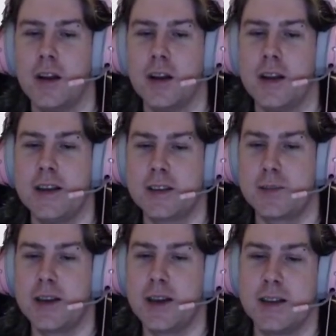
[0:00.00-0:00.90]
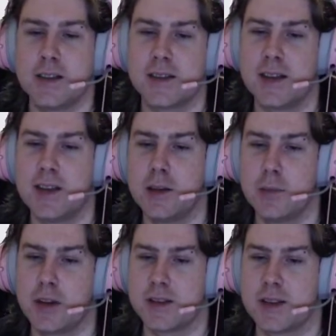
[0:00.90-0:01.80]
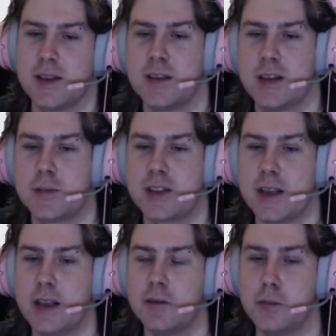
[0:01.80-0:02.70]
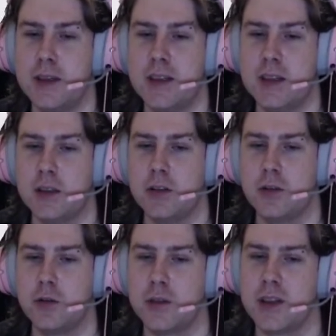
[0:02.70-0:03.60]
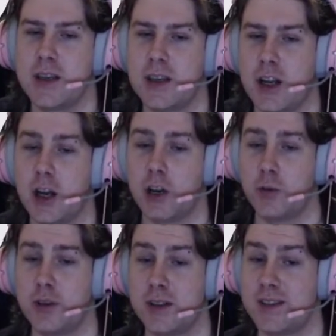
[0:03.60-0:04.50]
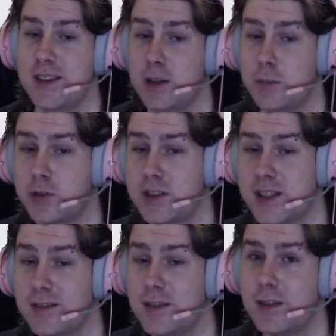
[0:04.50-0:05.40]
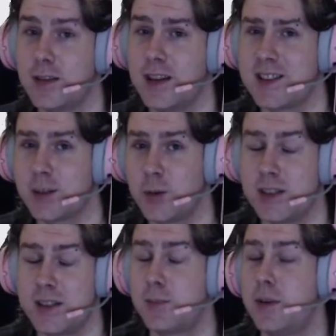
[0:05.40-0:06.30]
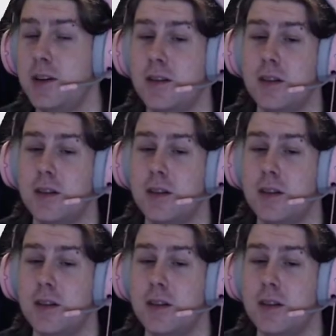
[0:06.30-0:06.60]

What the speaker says: XP gain is 10 plus 10 times skill level, meaning you can get 110% extra XP.